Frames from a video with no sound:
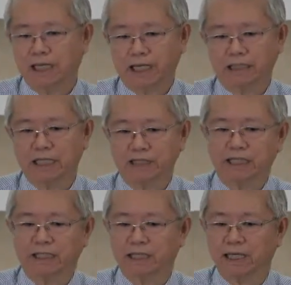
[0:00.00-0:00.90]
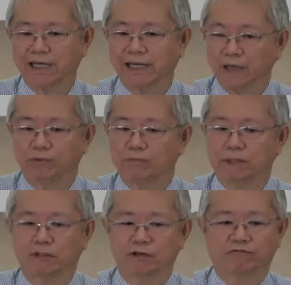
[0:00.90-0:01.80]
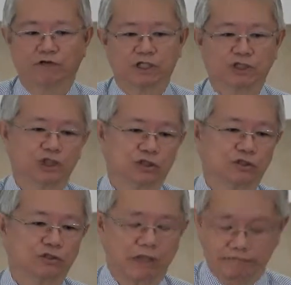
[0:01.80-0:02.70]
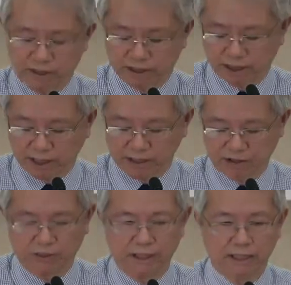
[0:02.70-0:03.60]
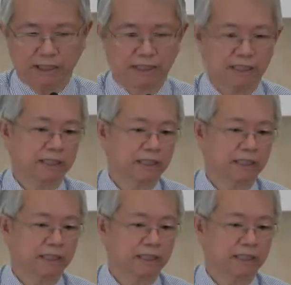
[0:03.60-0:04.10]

And I think it would be good for the church to have this class running